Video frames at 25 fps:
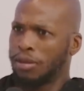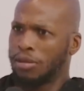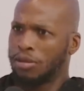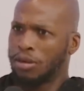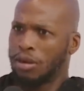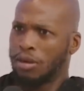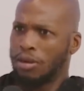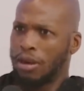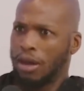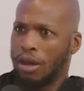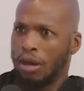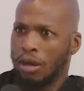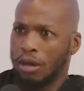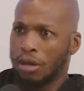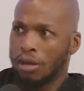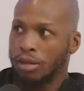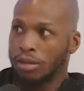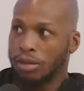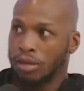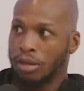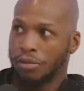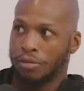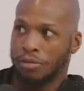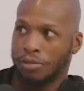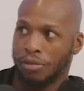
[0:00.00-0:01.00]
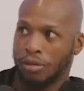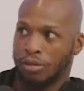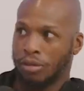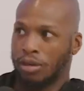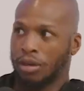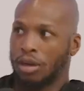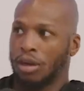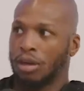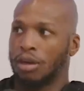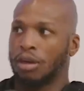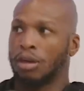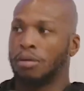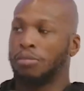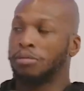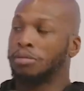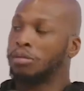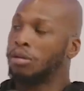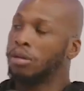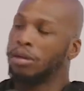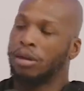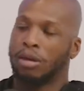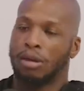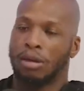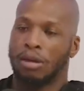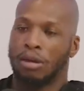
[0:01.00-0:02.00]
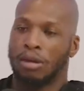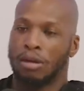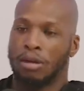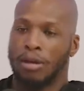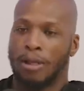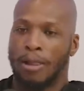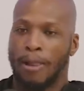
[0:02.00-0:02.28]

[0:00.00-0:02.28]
So they're like, oh, is everything okay? And I'm just like, yeah.